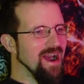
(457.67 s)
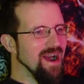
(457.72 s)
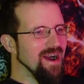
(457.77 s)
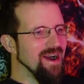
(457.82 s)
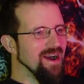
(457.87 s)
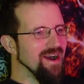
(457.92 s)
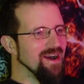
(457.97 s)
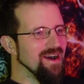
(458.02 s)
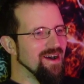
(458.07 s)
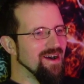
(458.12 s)

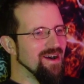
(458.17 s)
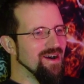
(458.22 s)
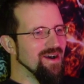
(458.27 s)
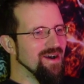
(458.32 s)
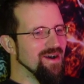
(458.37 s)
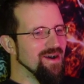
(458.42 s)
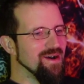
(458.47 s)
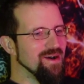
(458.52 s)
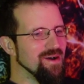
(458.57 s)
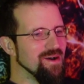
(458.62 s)

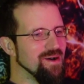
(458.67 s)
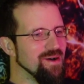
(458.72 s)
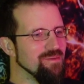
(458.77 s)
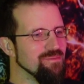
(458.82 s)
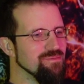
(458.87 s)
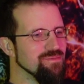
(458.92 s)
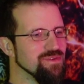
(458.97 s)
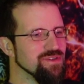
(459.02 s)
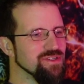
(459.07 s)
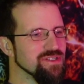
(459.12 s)

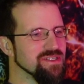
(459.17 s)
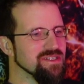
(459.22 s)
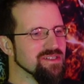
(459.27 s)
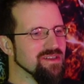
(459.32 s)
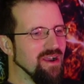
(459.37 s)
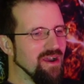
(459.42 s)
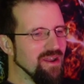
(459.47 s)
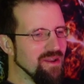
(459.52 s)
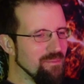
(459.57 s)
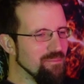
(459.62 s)
Uh,
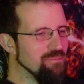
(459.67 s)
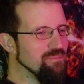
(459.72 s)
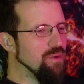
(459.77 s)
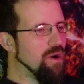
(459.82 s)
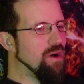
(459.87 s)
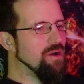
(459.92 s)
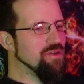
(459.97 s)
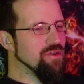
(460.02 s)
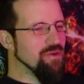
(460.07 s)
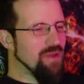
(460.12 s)
just kind of
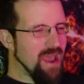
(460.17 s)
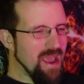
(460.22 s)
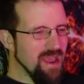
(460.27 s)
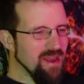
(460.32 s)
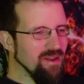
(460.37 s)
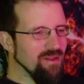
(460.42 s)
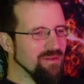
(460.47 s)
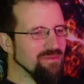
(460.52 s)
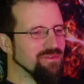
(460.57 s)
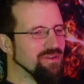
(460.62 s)
bop you
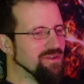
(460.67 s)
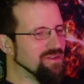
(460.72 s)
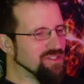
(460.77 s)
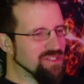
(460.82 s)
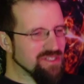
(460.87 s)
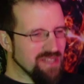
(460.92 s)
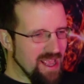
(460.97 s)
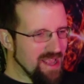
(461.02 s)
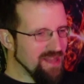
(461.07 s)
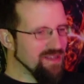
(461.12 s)
head, you
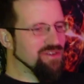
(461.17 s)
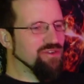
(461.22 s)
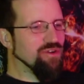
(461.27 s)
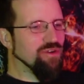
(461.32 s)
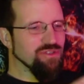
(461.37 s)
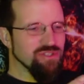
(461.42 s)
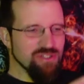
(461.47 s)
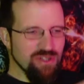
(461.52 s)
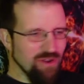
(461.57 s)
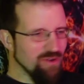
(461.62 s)
just head
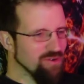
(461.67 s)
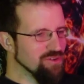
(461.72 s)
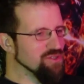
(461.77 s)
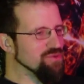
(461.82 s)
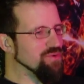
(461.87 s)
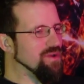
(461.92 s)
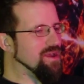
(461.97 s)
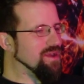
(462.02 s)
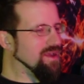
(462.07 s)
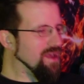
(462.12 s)
nods along
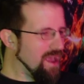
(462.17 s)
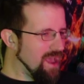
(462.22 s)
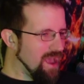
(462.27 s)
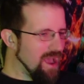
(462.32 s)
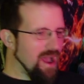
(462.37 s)
to it,